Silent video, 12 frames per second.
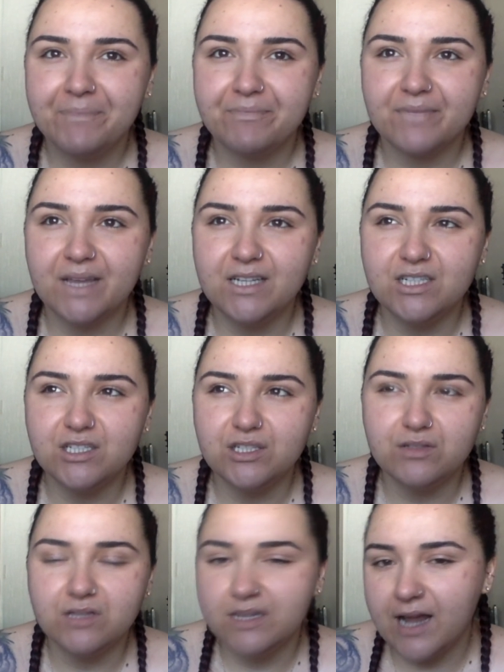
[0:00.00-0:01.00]
I just use
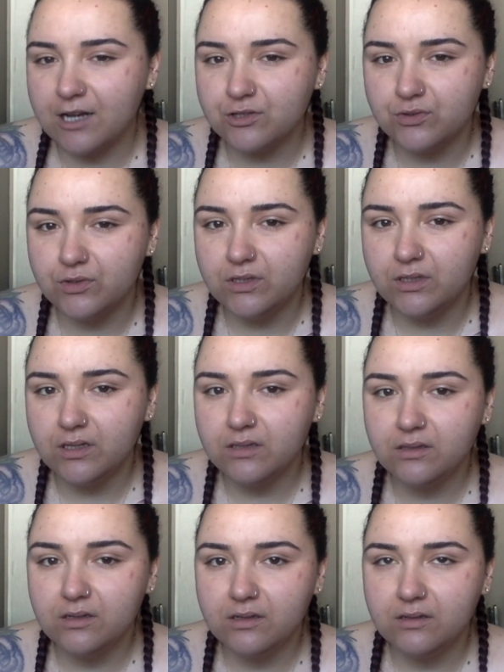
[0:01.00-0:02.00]
the natural
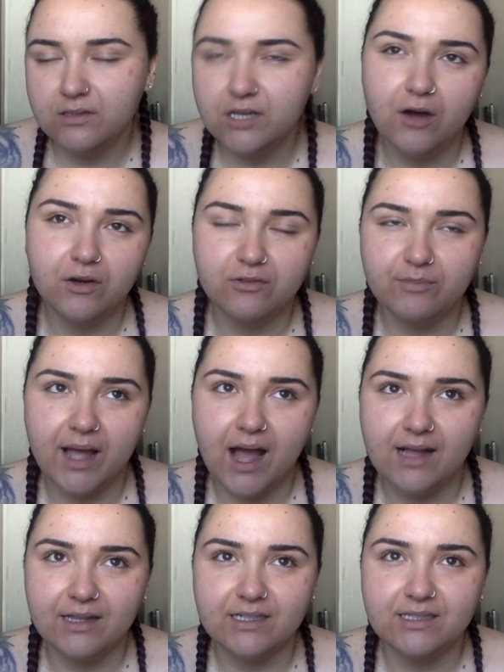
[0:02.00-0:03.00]
tone of my
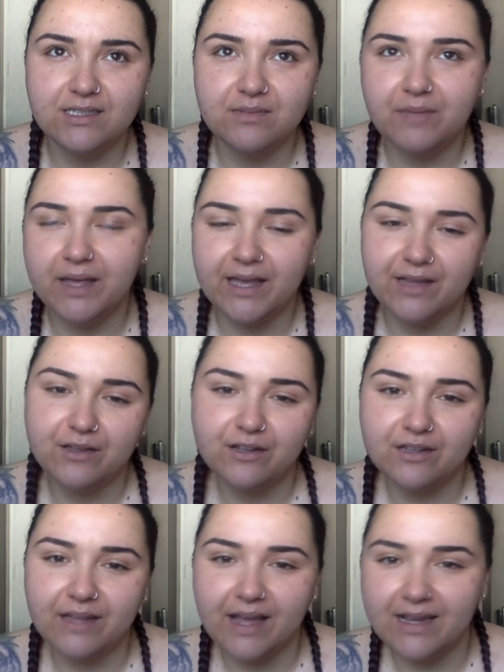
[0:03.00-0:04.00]
eyelid to make it look
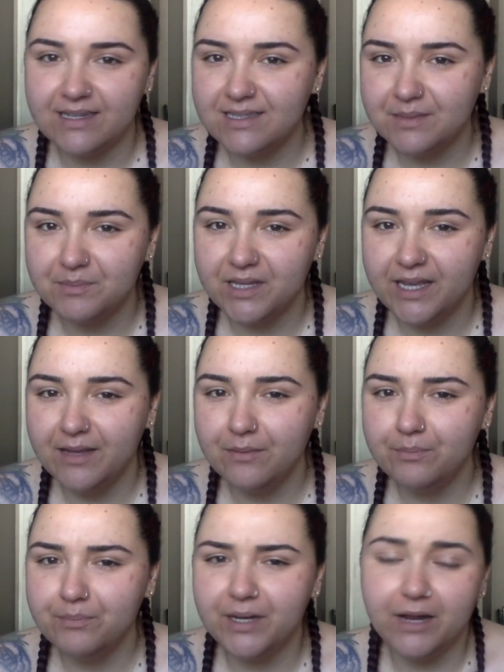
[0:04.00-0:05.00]
like I did something,
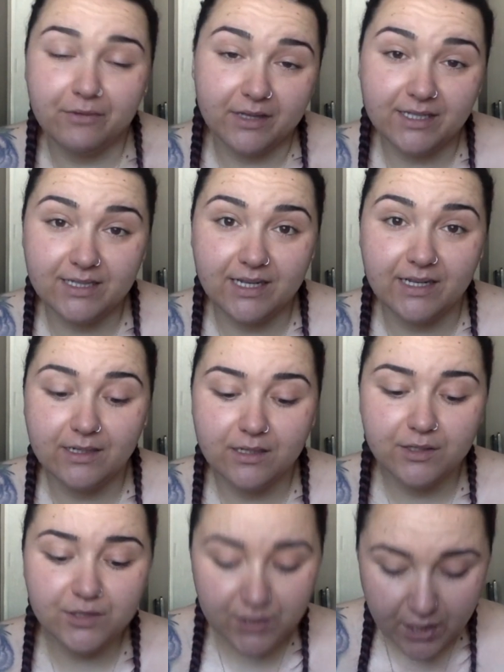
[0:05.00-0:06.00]
but I really didn't.
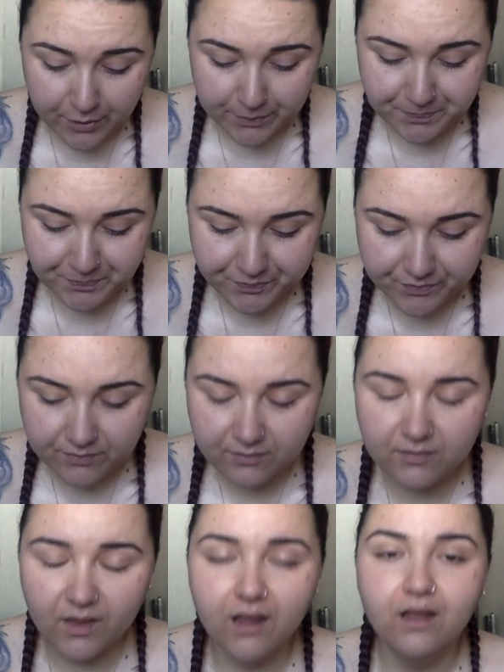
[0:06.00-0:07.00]
So
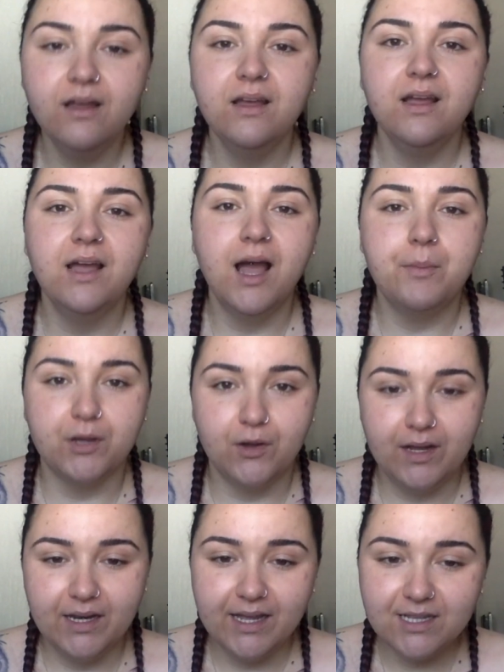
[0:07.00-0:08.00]
I'm gonna go ahead and get